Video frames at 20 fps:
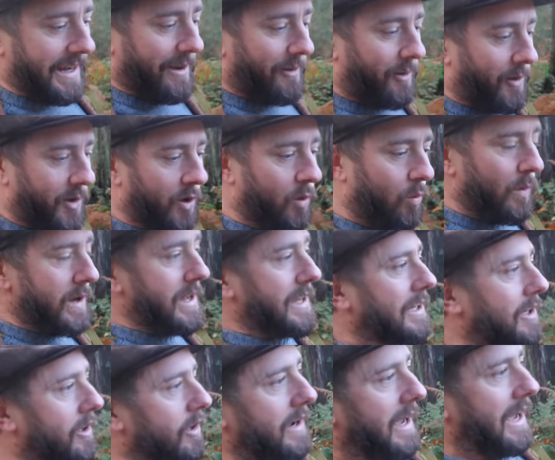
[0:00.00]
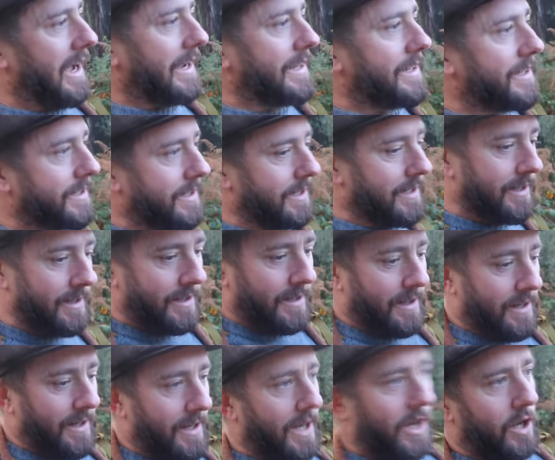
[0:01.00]
out on a week-long hike
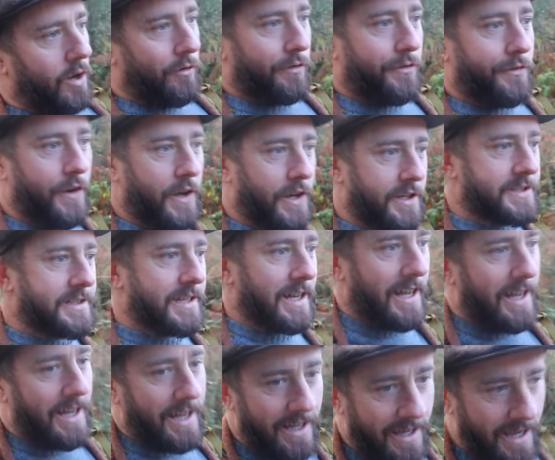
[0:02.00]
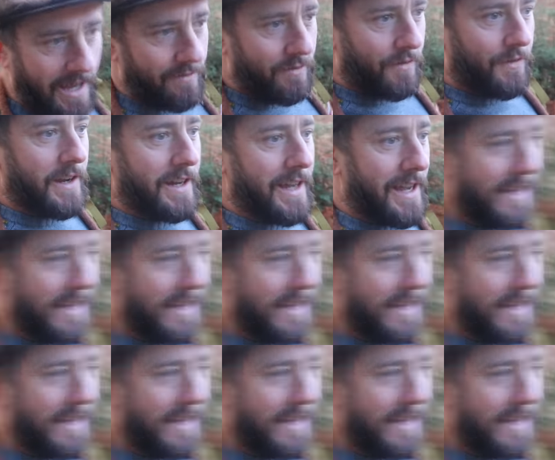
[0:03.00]
and on first day everything